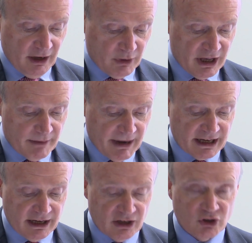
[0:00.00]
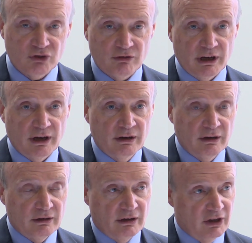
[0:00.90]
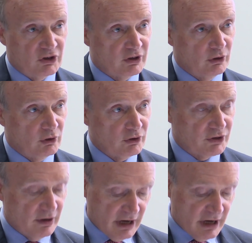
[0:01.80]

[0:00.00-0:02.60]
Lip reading: within the banking industry and the skills